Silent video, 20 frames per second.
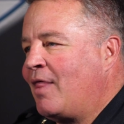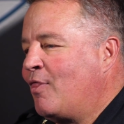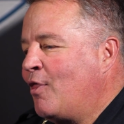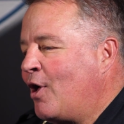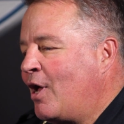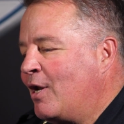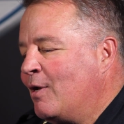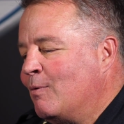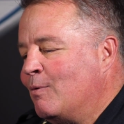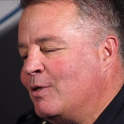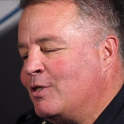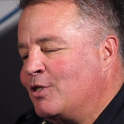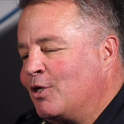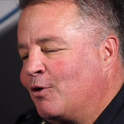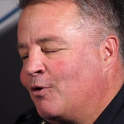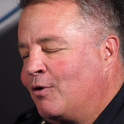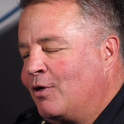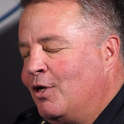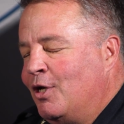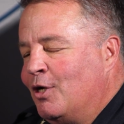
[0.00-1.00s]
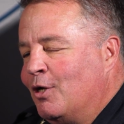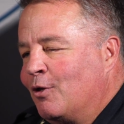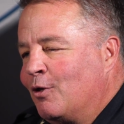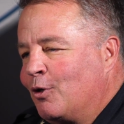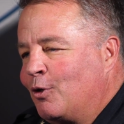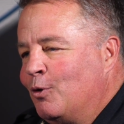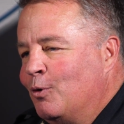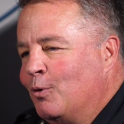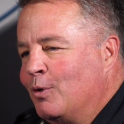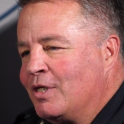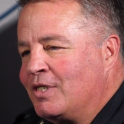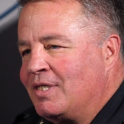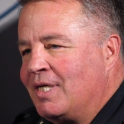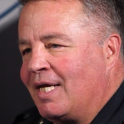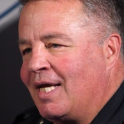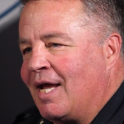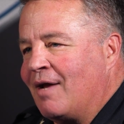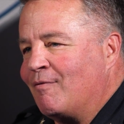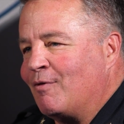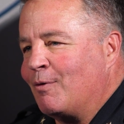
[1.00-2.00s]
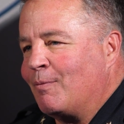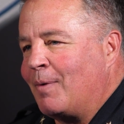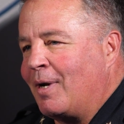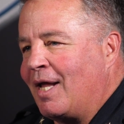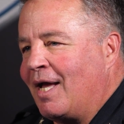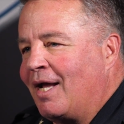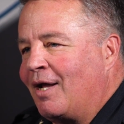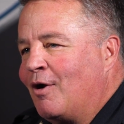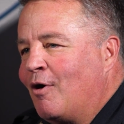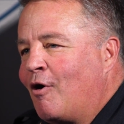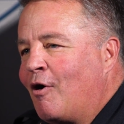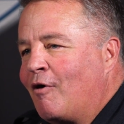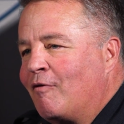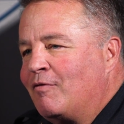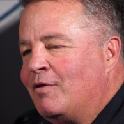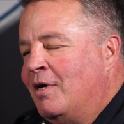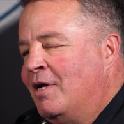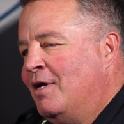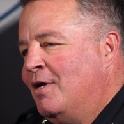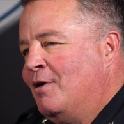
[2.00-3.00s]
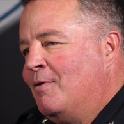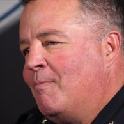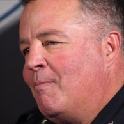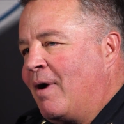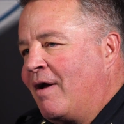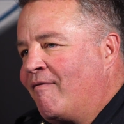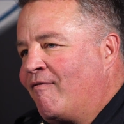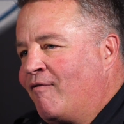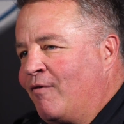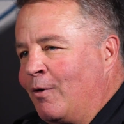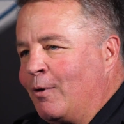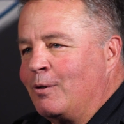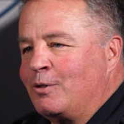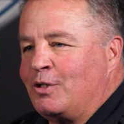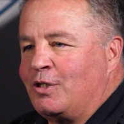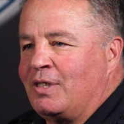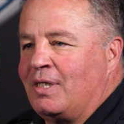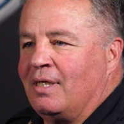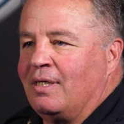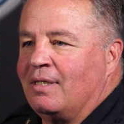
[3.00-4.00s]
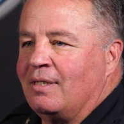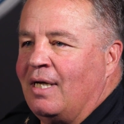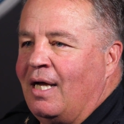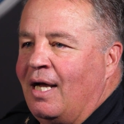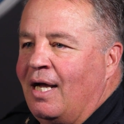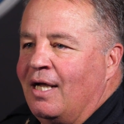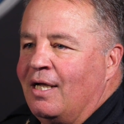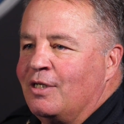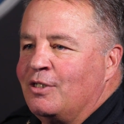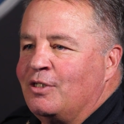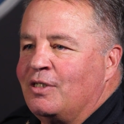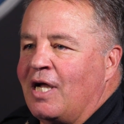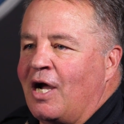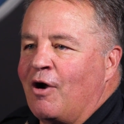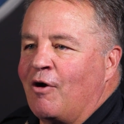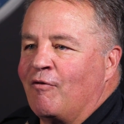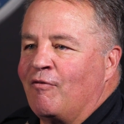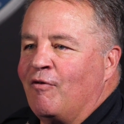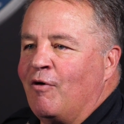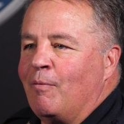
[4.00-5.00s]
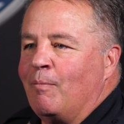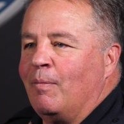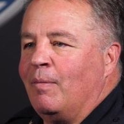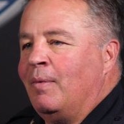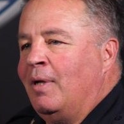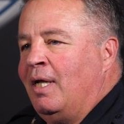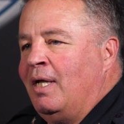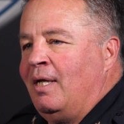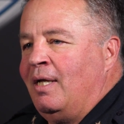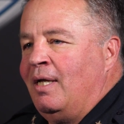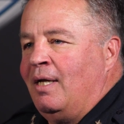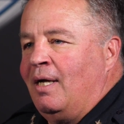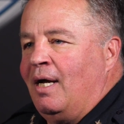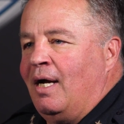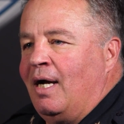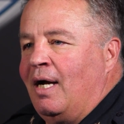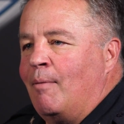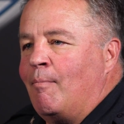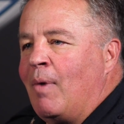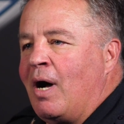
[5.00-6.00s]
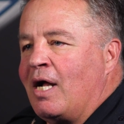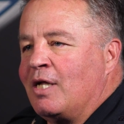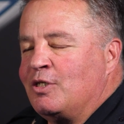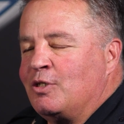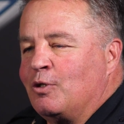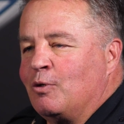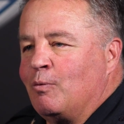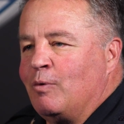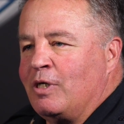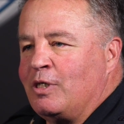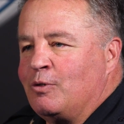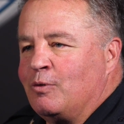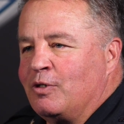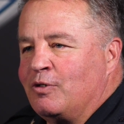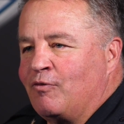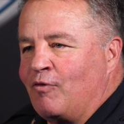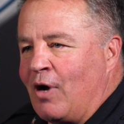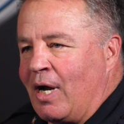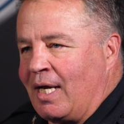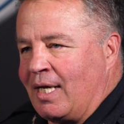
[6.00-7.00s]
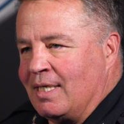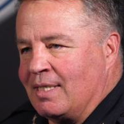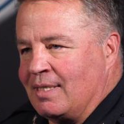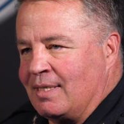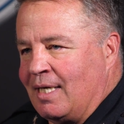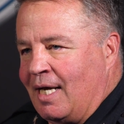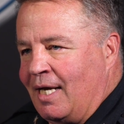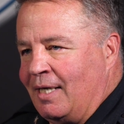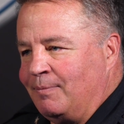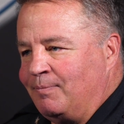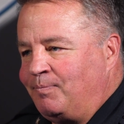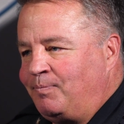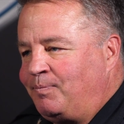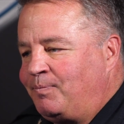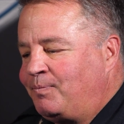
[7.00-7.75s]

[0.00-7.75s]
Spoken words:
thought it was, the coolest thing ever, but I carved my first styrofoam monster, which was Frankenstein.